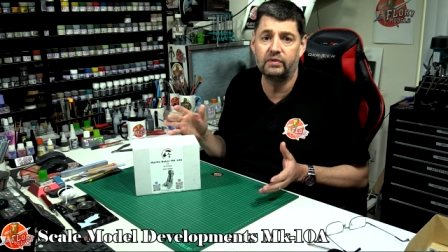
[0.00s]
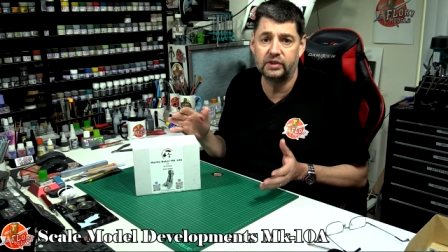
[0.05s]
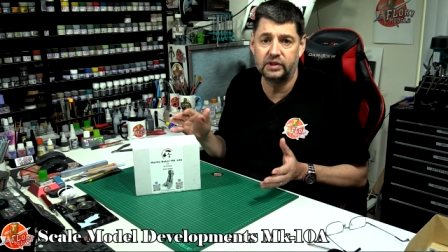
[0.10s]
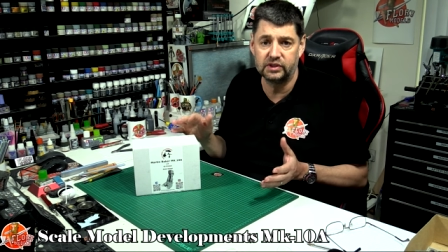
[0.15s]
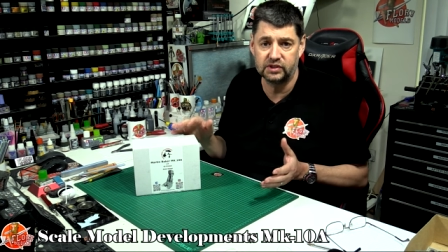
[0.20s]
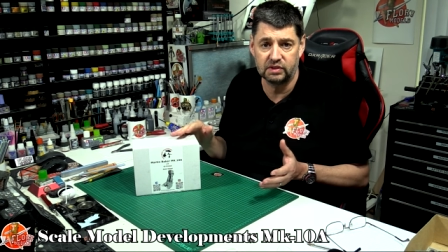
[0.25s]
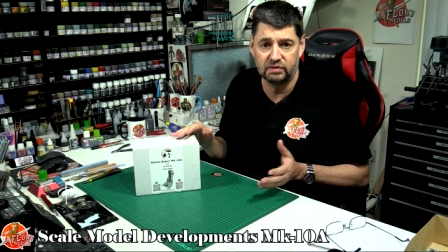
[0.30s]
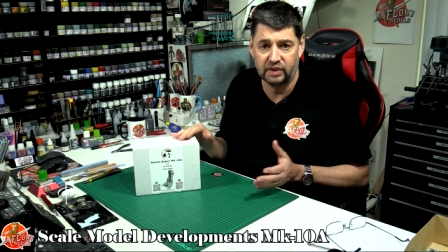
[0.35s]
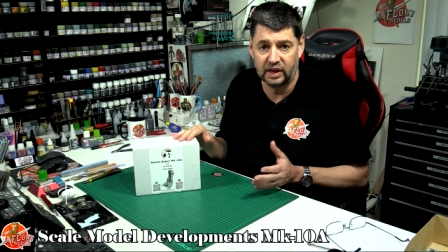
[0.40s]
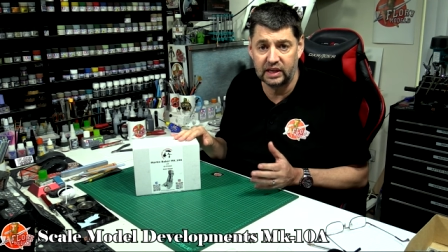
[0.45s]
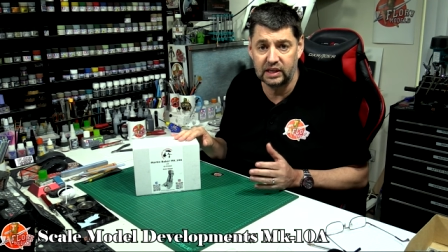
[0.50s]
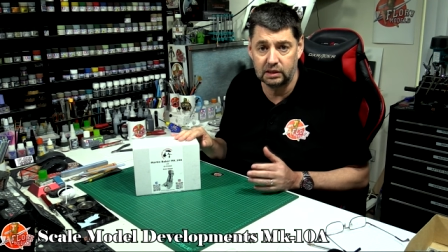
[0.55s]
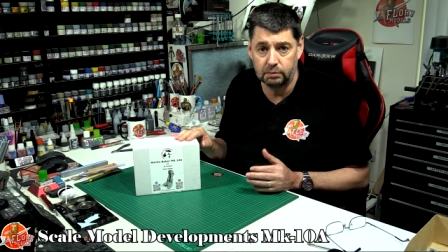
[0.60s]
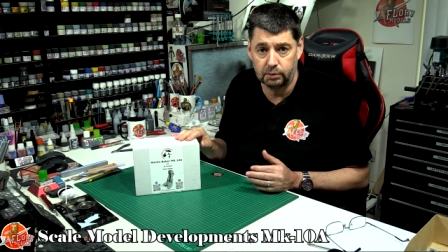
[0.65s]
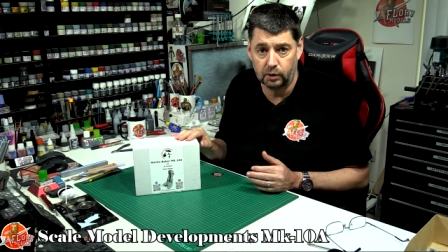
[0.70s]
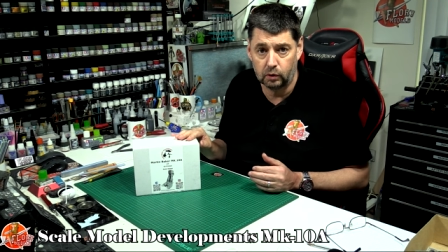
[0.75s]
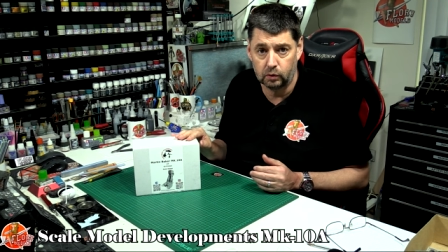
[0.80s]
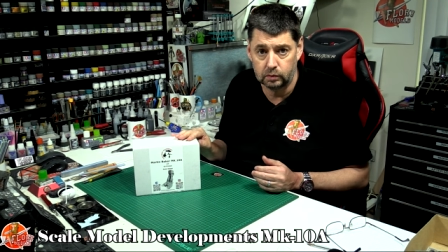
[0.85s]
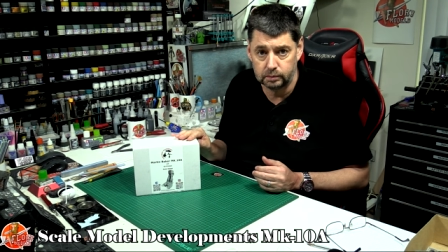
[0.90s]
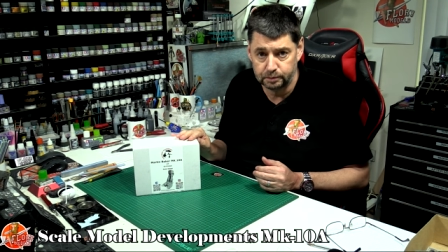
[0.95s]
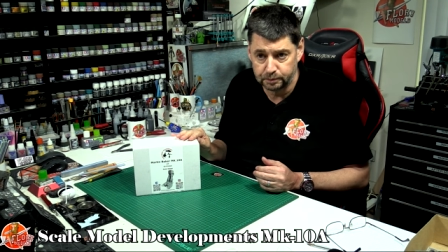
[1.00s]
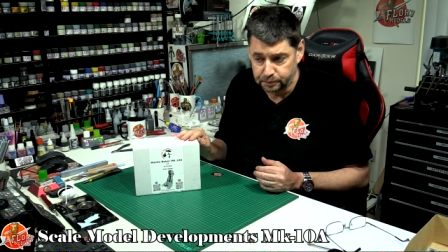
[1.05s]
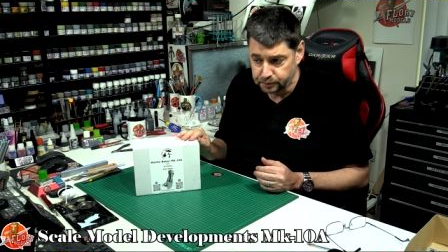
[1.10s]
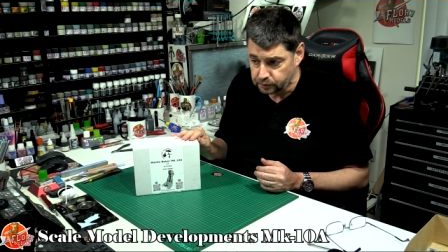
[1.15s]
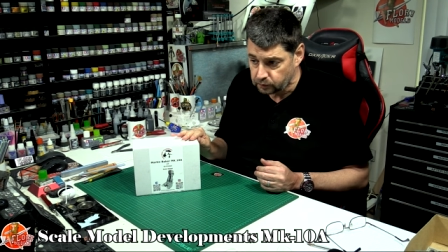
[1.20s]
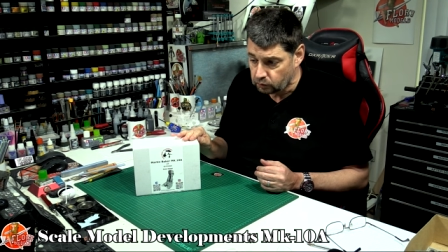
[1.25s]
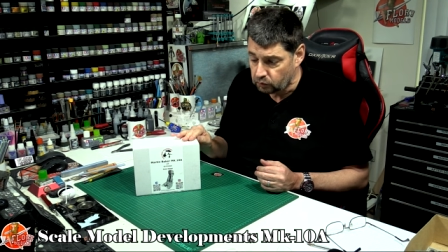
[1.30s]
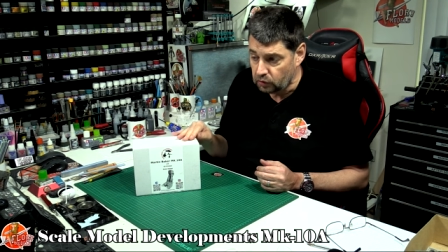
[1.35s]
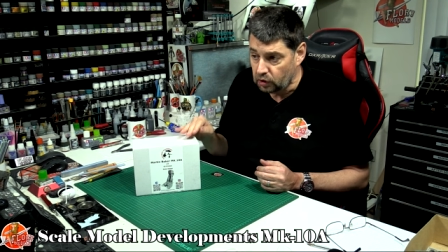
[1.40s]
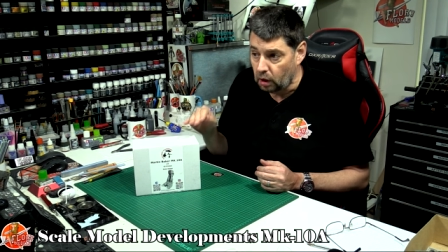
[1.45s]
that's available,
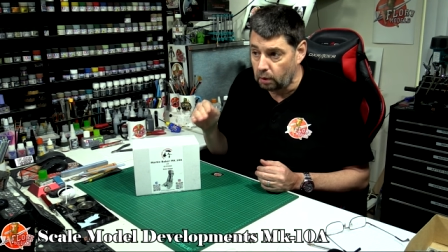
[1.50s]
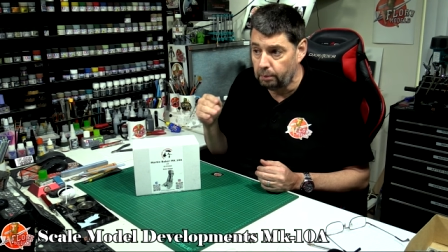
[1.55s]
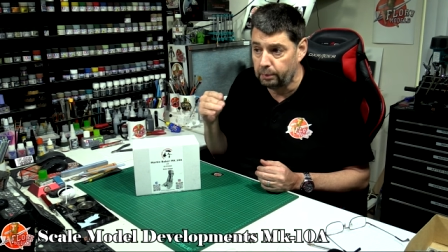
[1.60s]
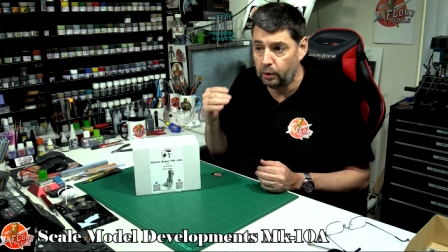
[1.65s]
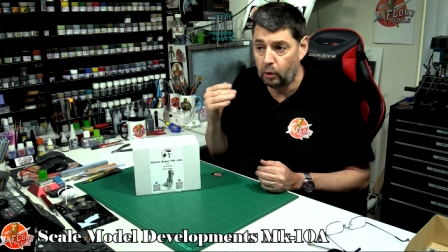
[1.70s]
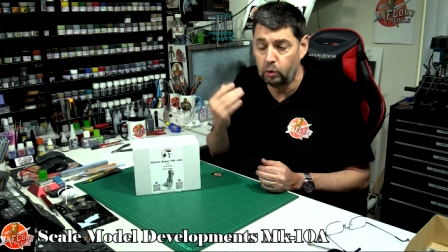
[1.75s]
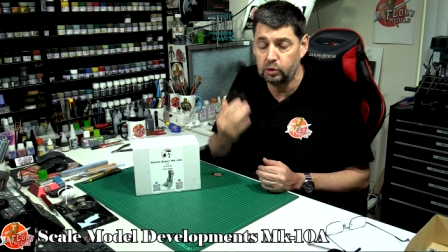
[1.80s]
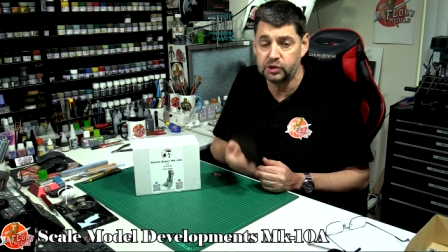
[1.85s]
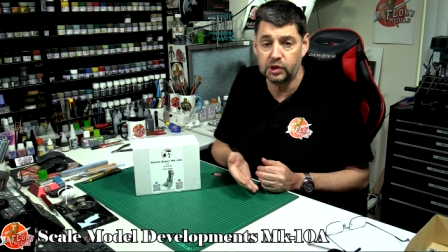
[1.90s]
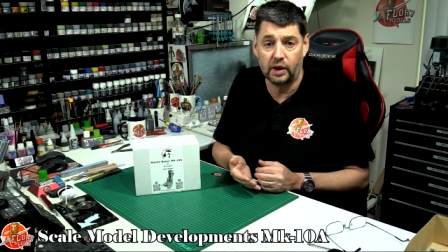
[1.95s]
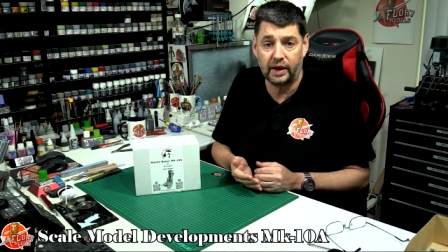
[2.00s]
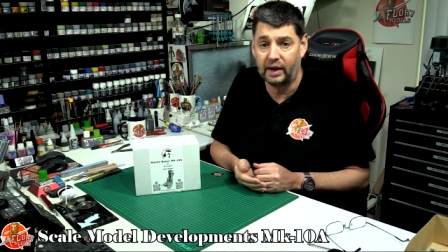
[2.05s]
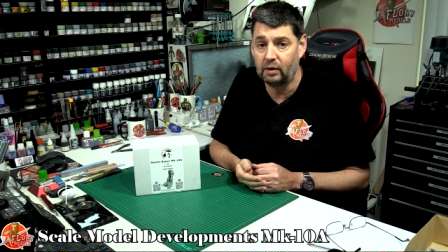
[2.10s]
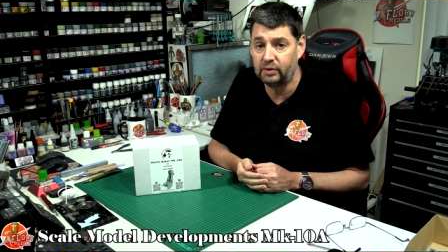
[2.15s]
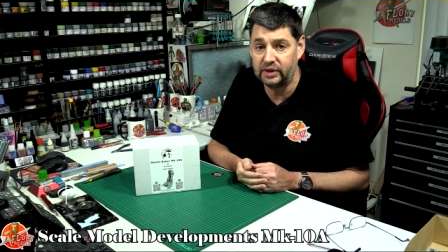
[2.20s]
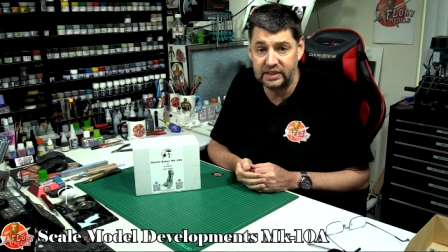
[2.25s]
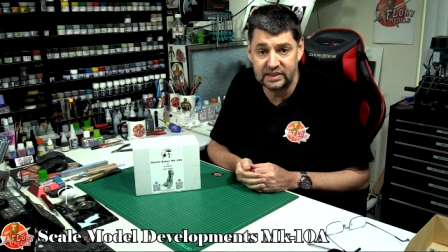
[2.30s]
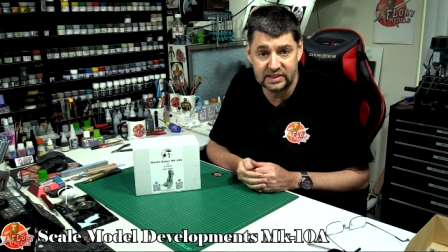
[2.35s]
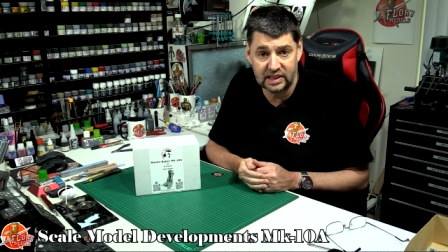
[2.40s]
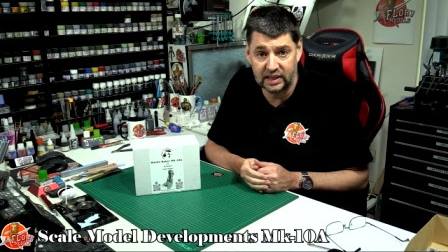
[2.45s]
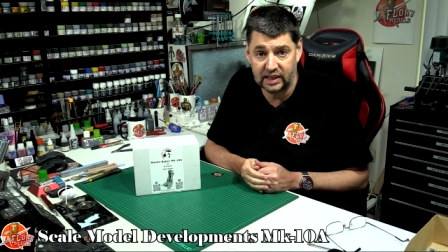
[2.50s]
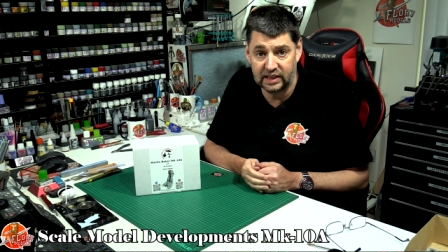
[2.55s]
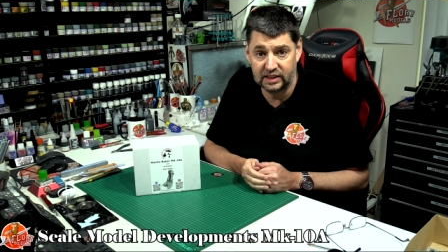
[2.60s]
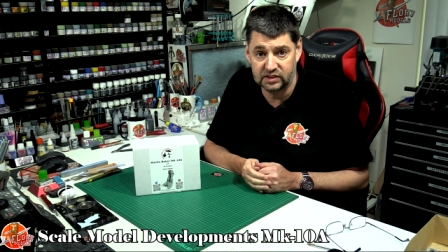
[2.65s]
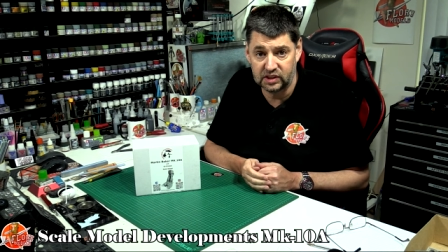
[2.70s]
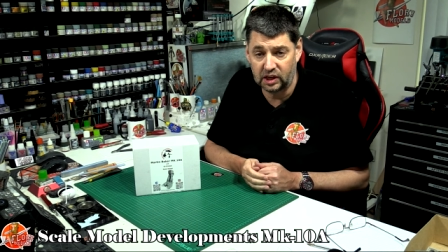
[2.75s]
but also how easy it is.